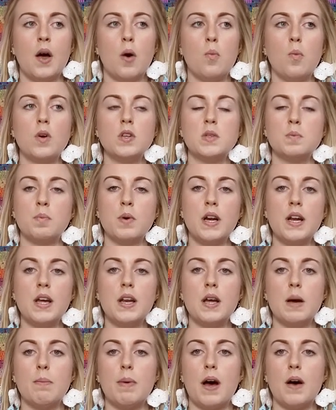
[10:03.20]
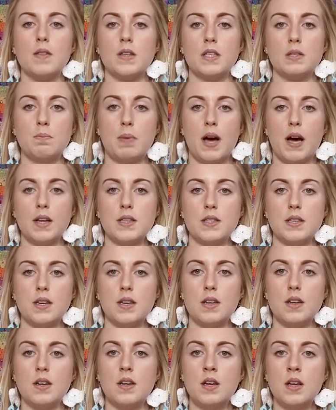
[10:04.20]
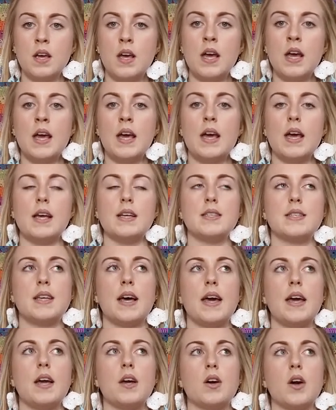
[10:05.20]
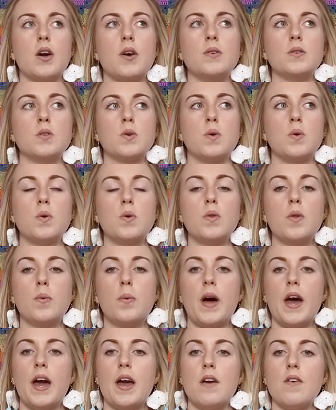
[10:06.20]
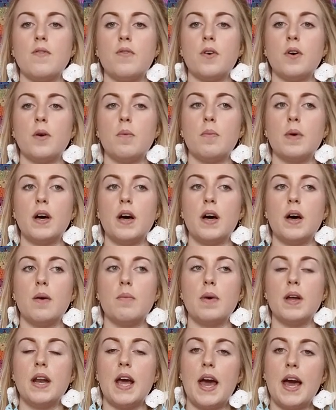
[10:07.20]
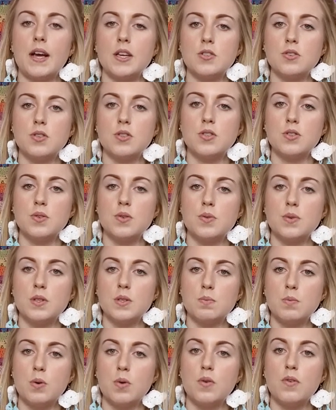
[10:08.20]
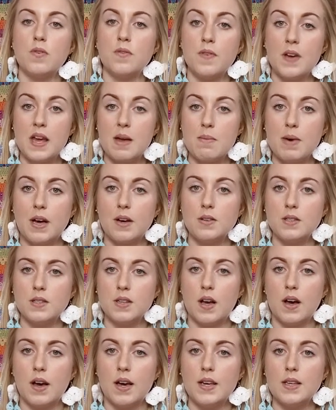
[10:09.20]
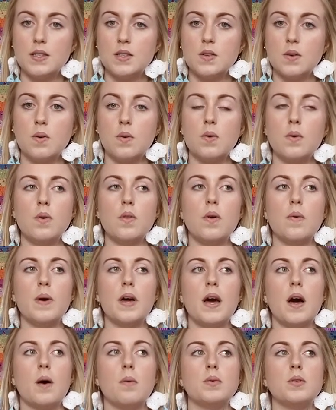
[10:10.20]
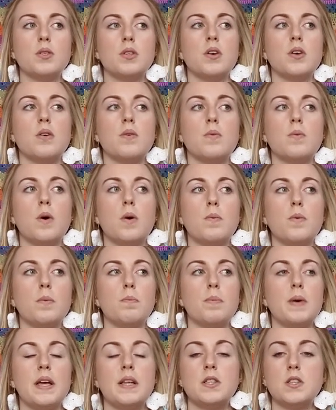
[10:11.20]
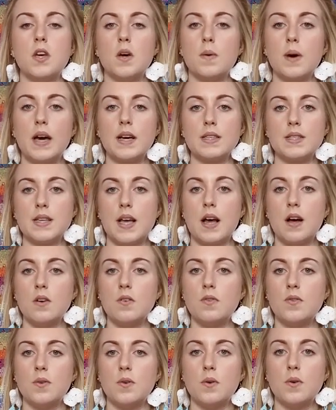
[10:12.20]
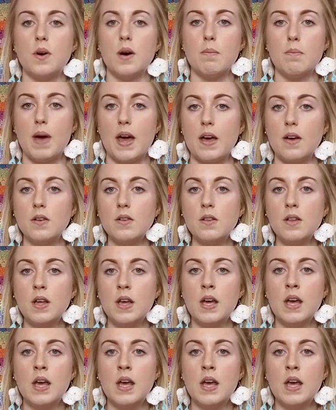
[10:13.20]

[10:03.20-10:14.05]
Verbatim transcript: And what's brilliant about this pattern is that it goes all the way from um, an extra small female size all the way up to what would be 2XL for a male